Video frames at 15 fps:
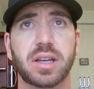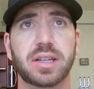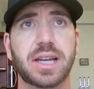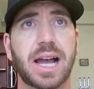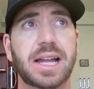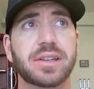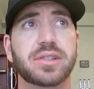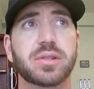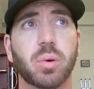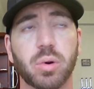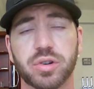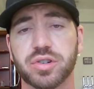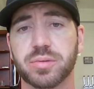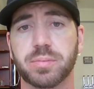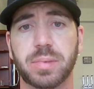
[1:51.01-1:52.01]
got
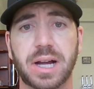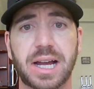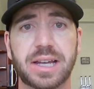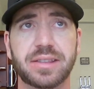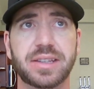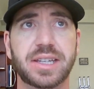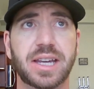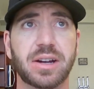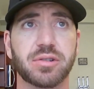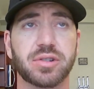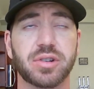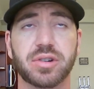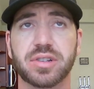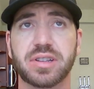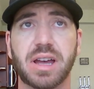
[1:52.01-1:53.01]
torched by the
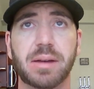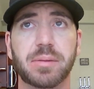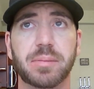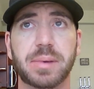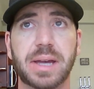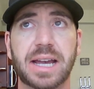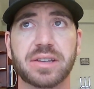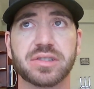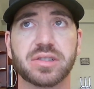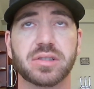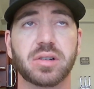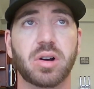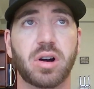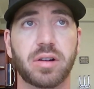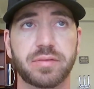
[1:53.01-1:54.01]
Arizona Diamondbacks
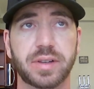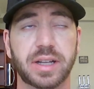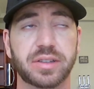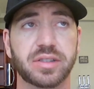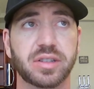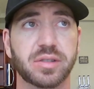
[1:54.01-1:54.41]
offense,